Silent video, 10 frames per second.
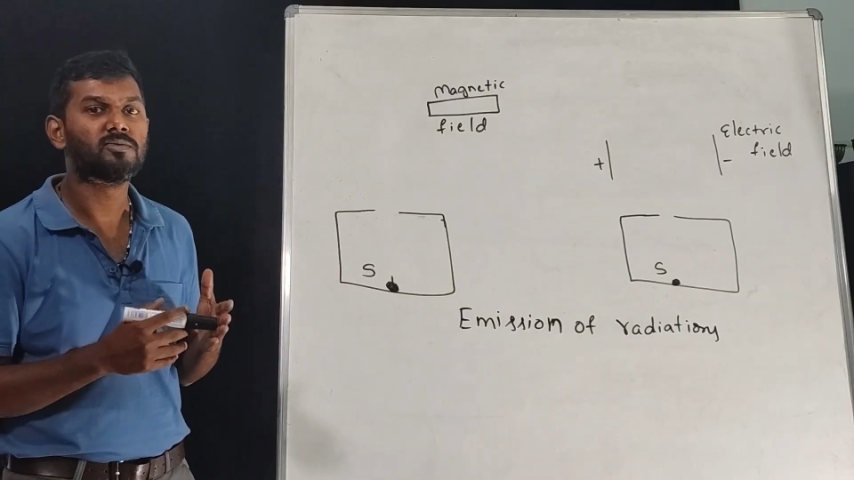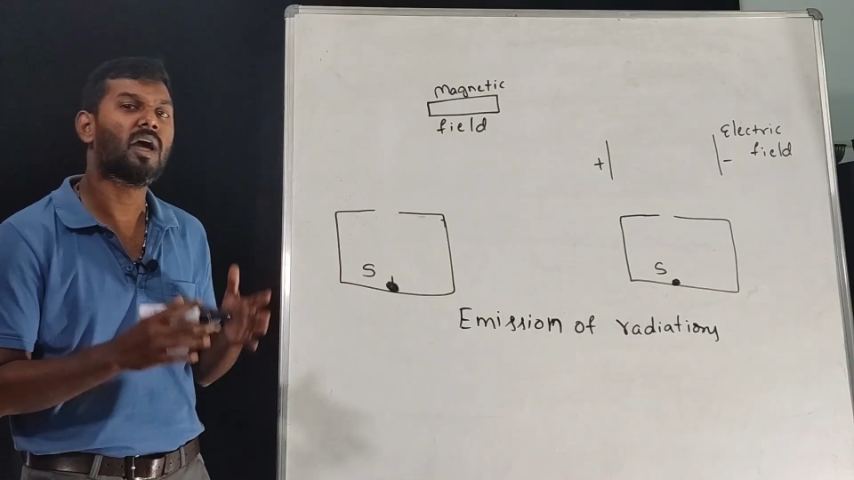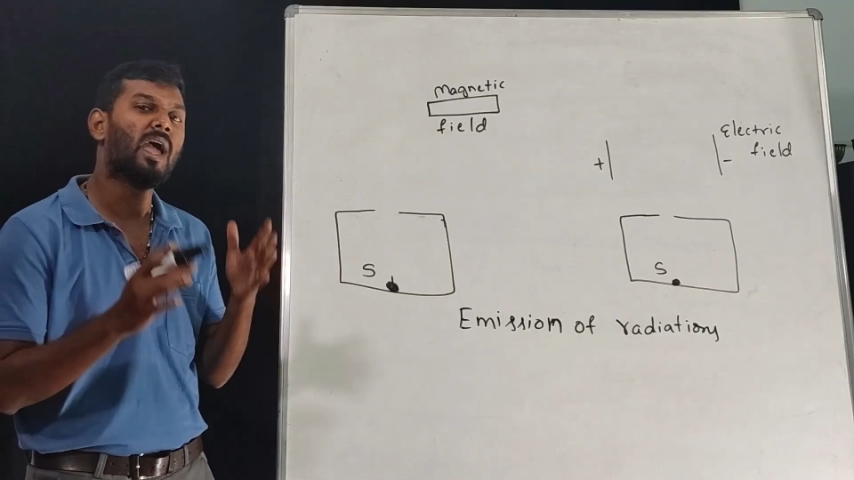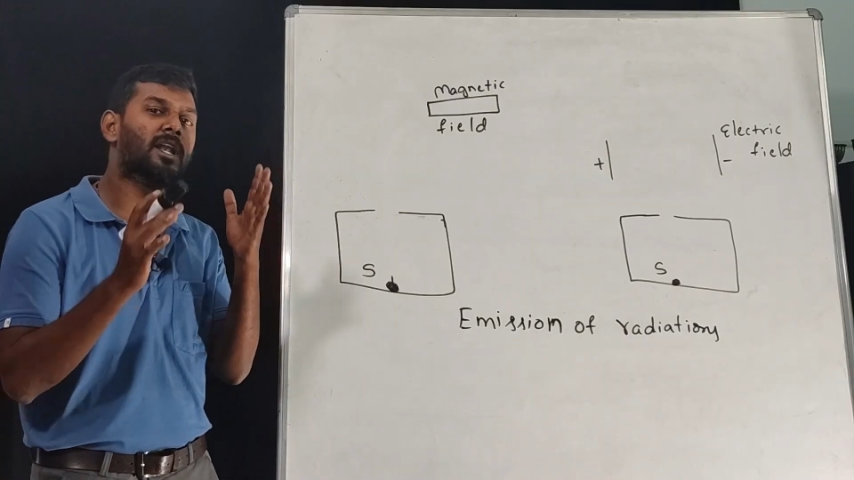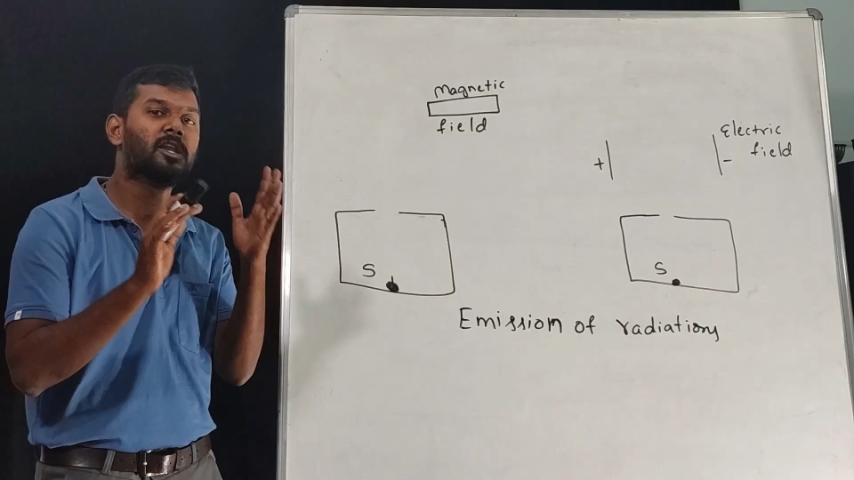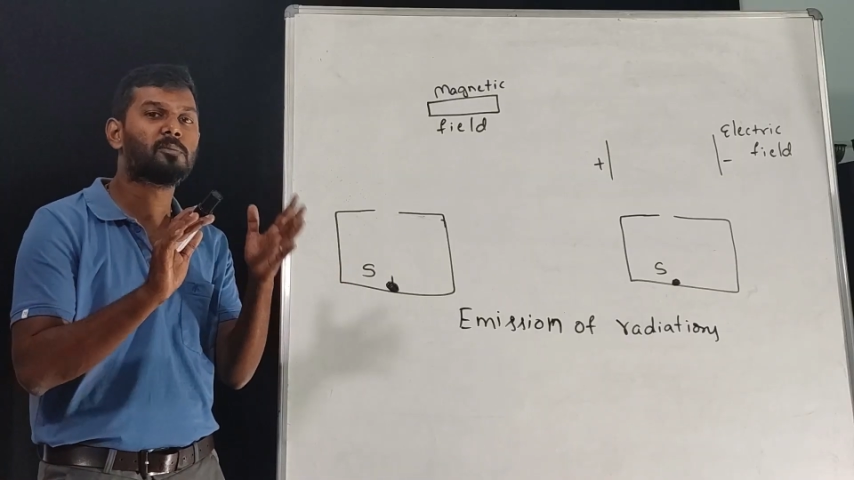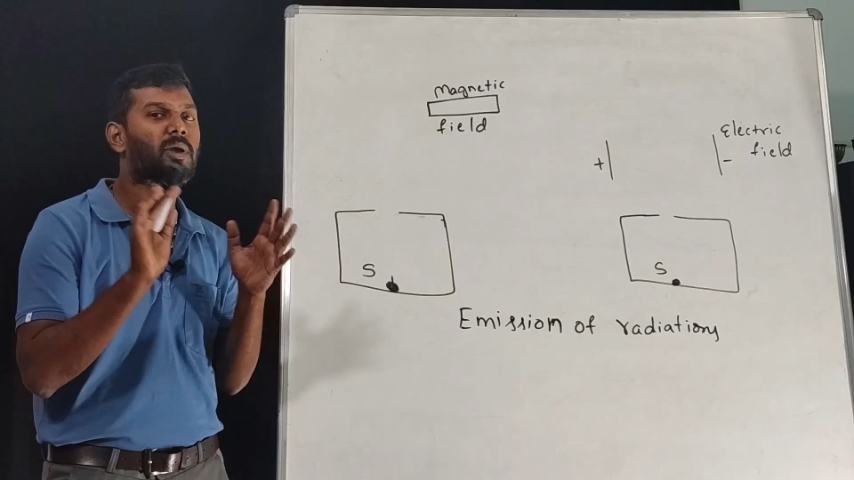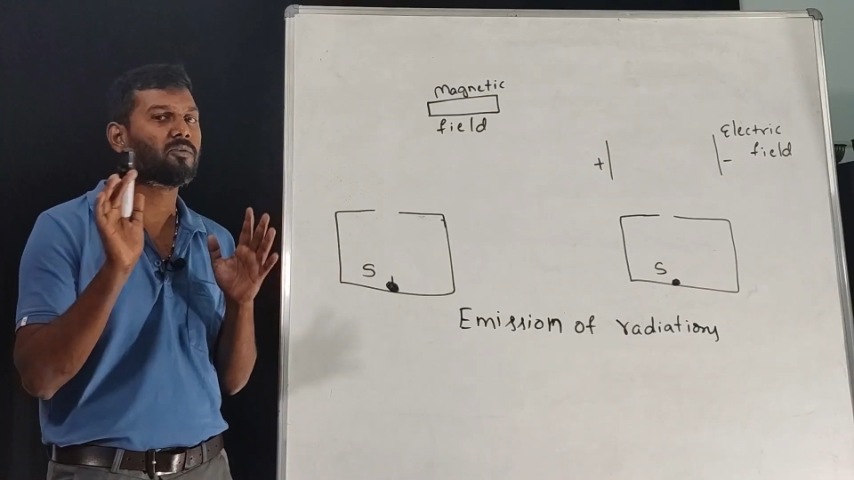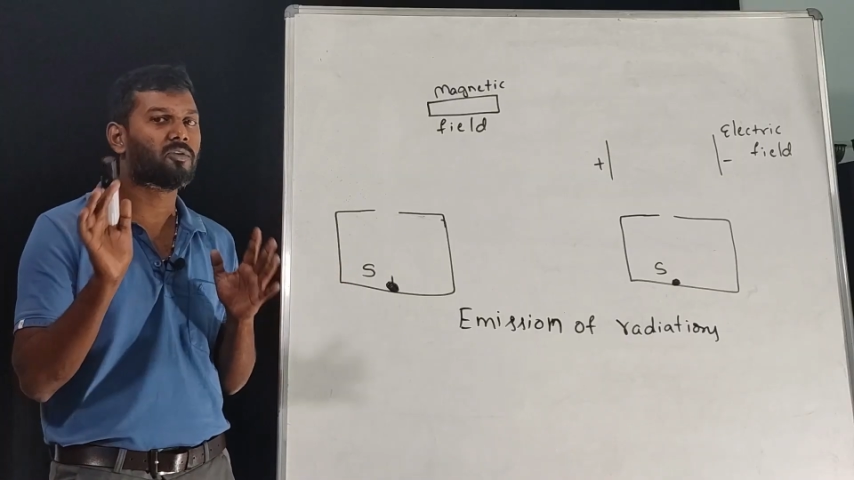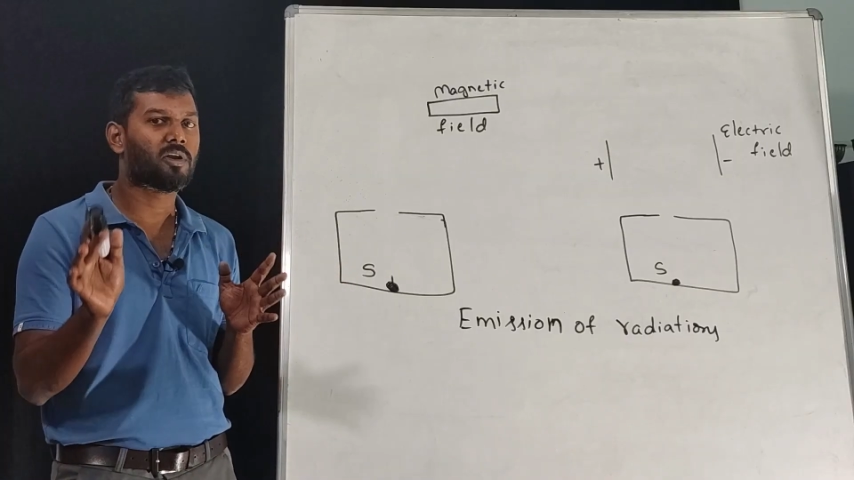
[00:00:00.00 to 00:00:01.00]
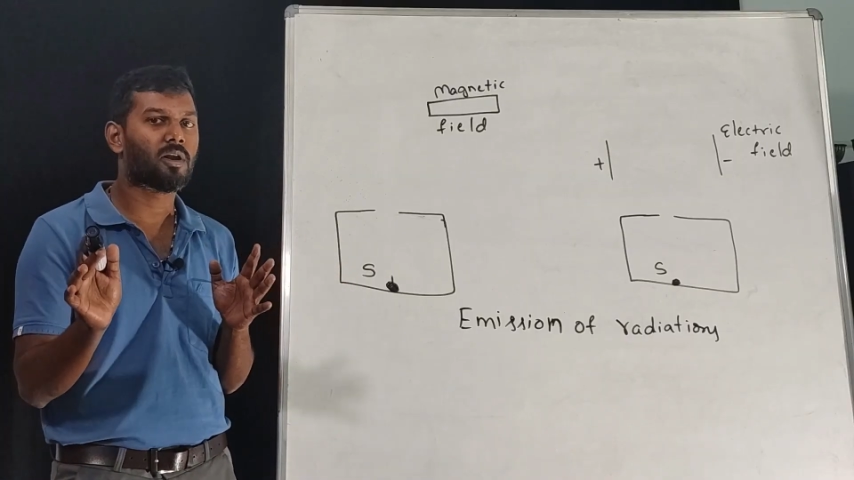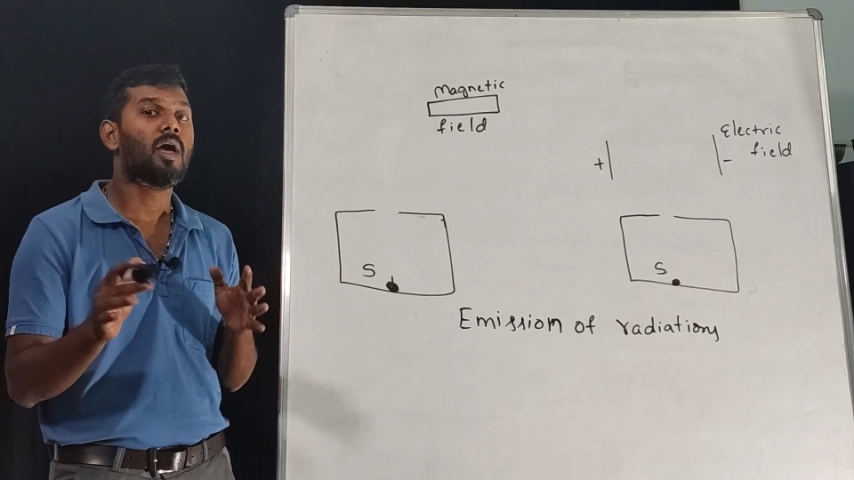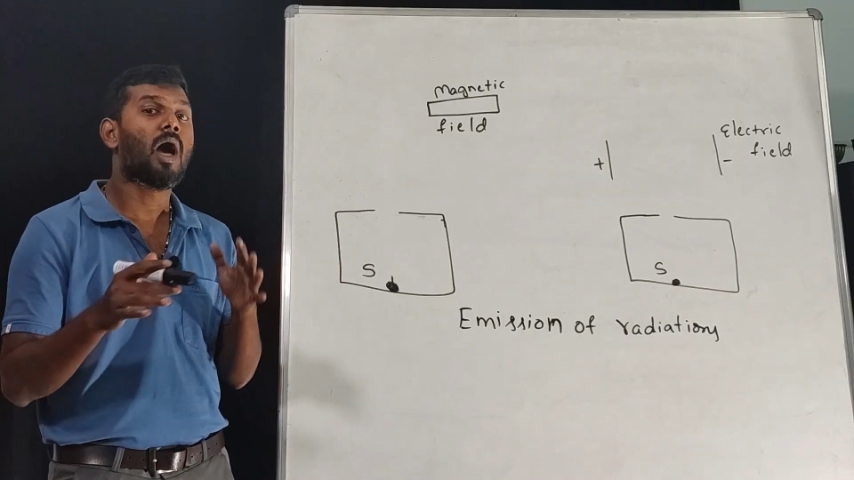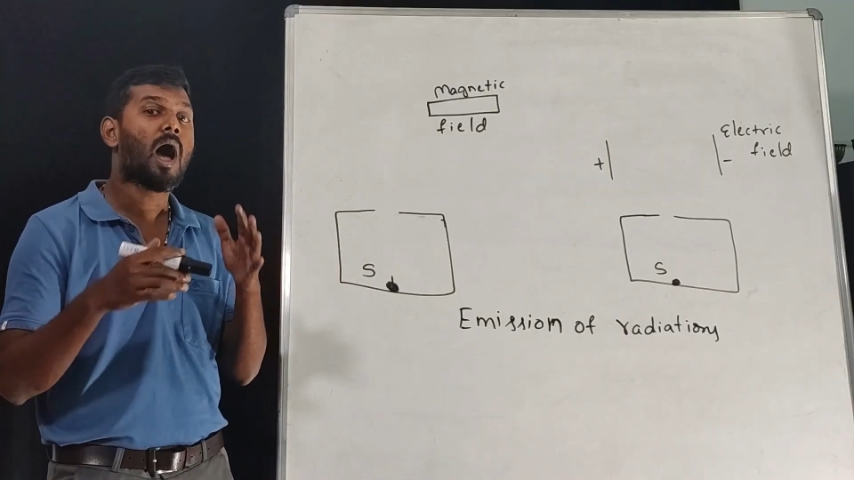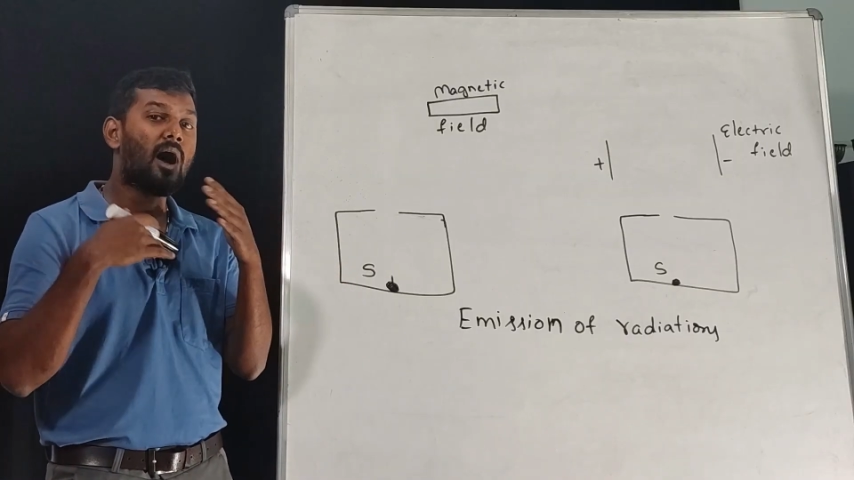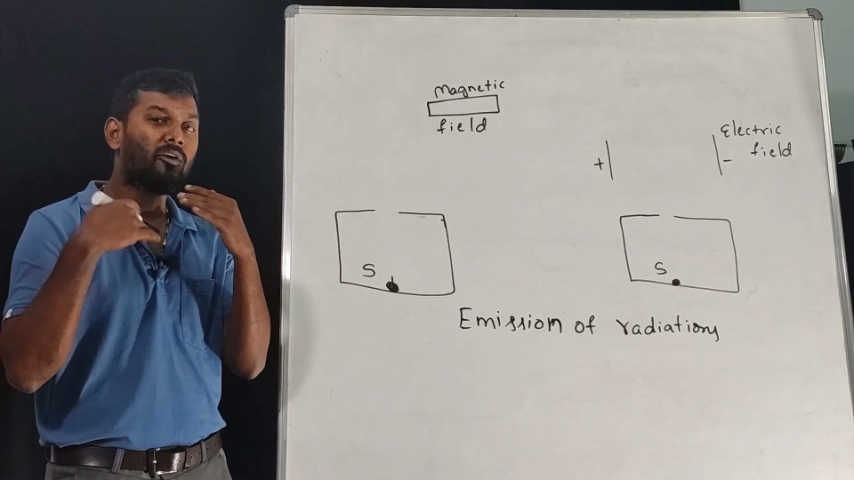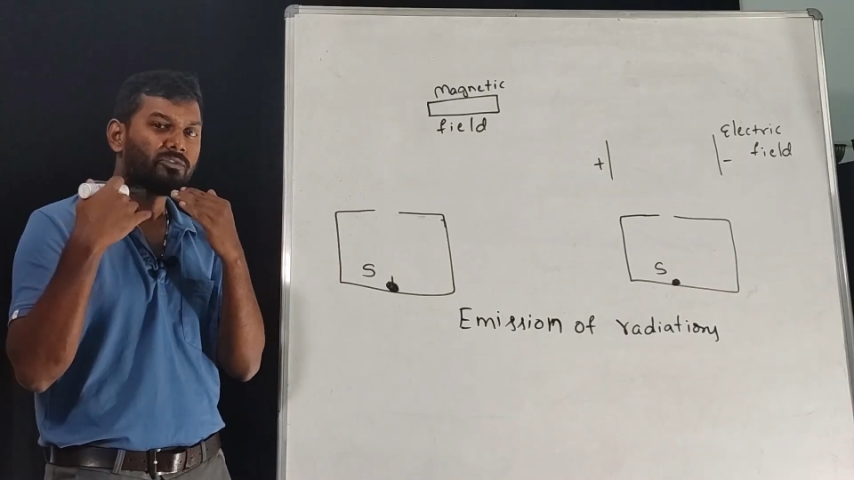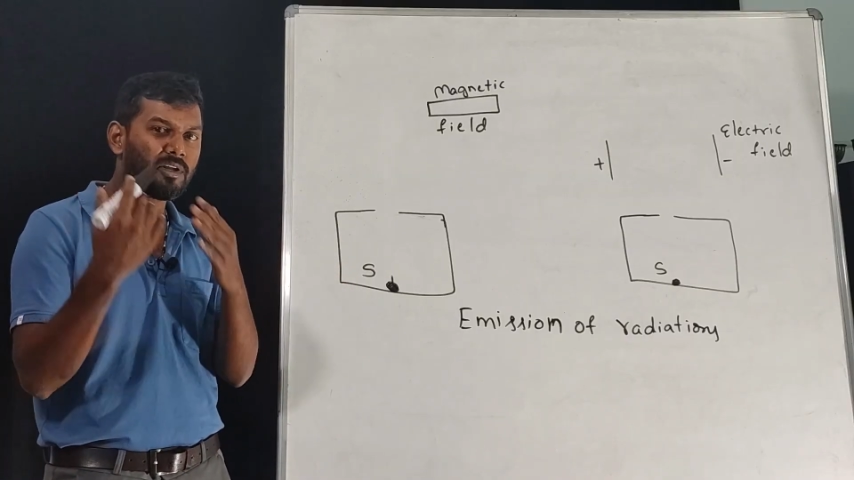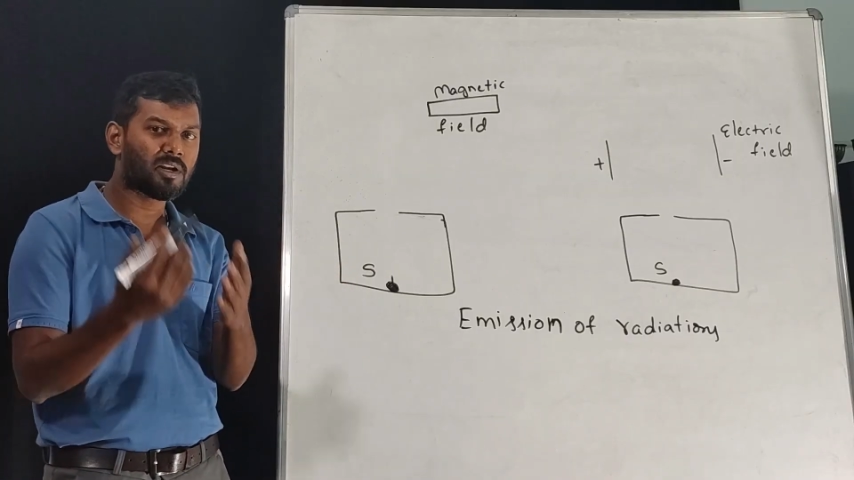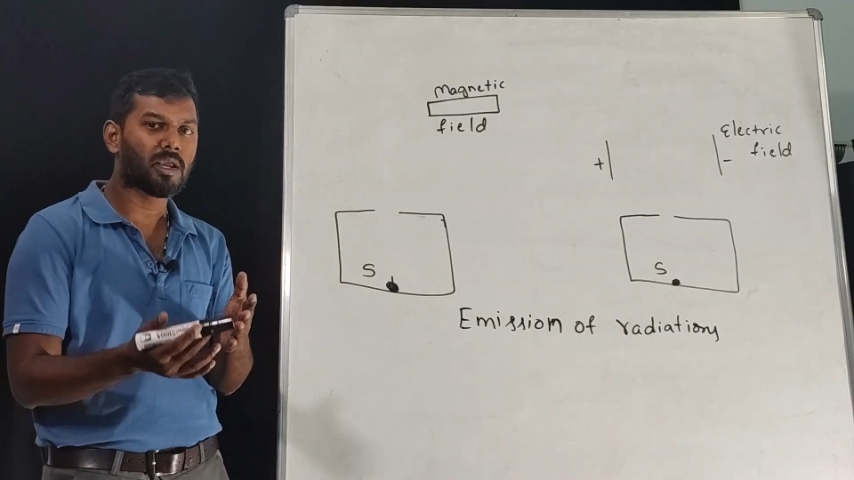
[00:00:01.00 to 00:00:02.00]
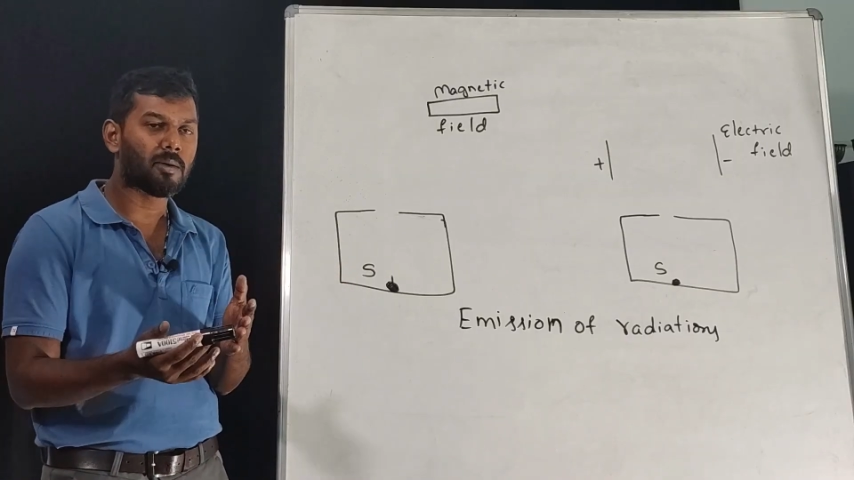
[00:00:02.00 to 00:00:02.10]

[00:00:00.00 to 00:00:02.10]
of the Henry Becquerel. After